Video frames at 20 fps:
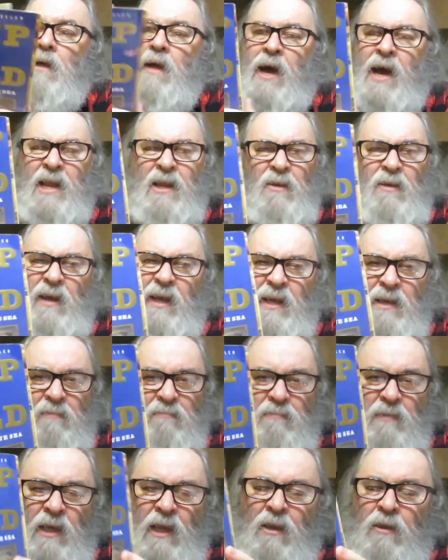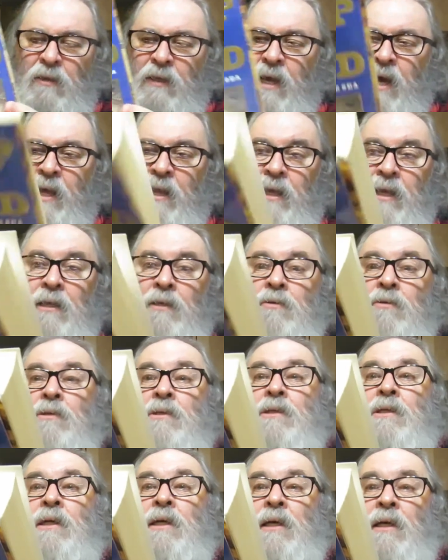I don't. It, it looked kind of
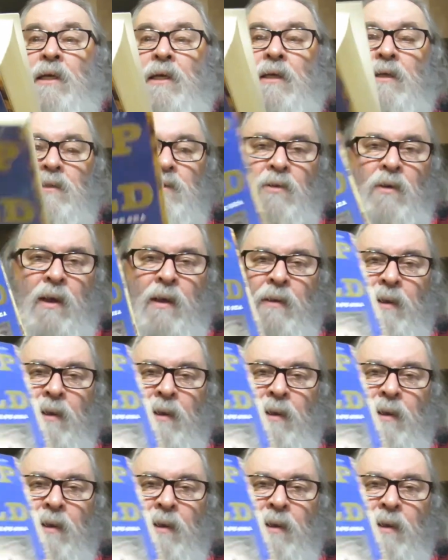interesting, so